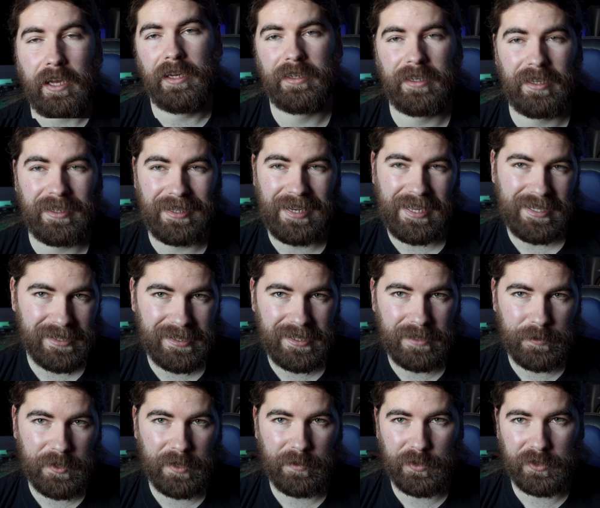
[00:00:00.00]
And our last
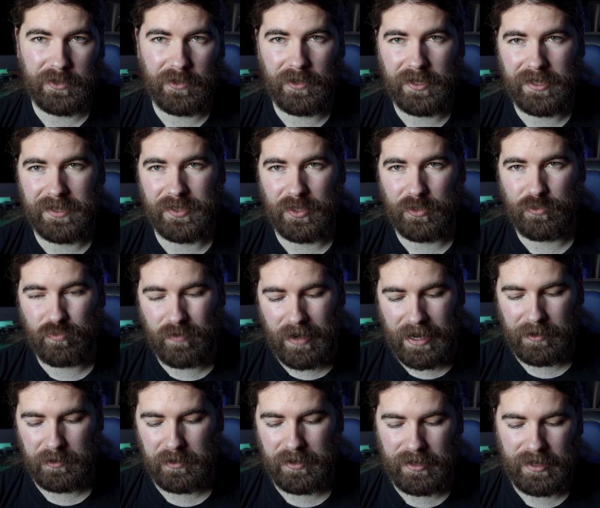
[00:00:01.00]
tips that we got is
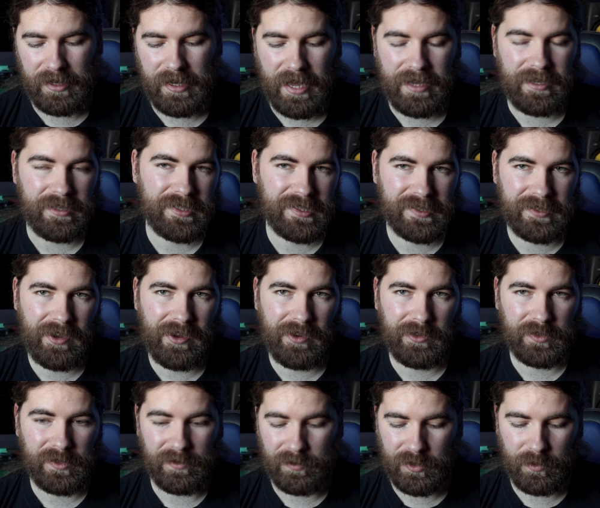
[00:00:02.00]
around the layer
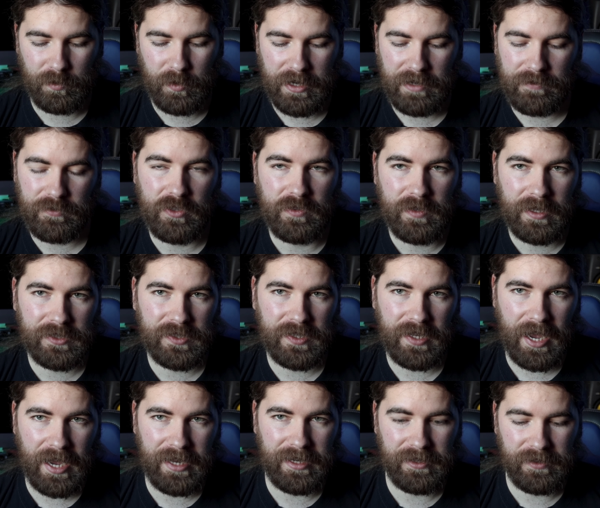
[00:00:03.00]
styles. So whenever you're next
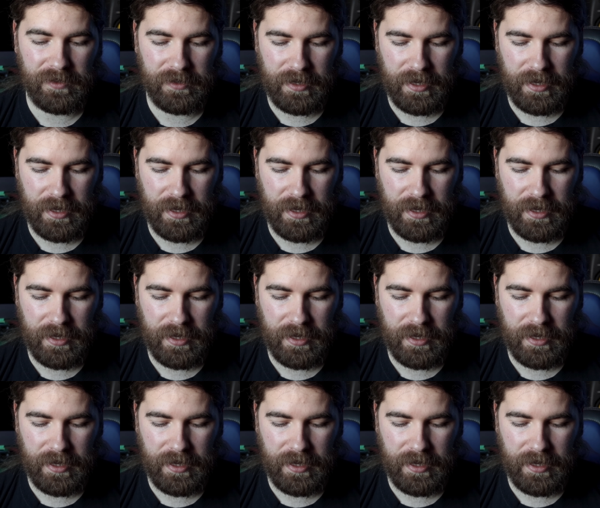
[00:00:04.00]
to any of the